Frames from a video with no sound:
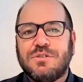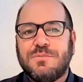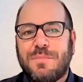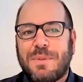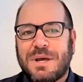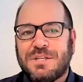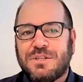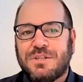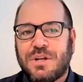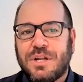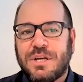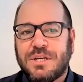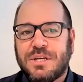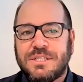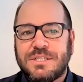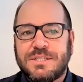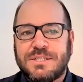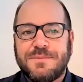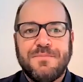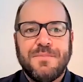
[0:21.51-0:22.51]

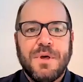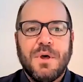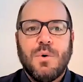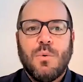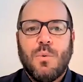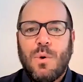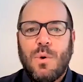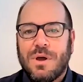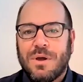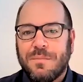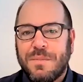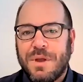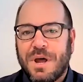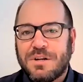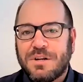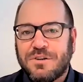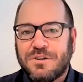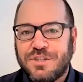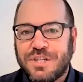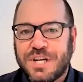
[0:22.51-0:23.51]
Specialists. Welcome,
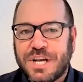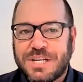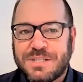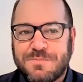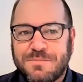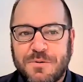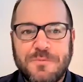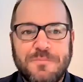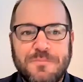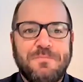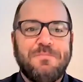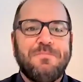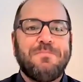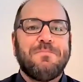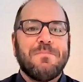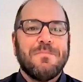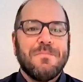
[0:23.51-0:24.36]
Dr. Jasper.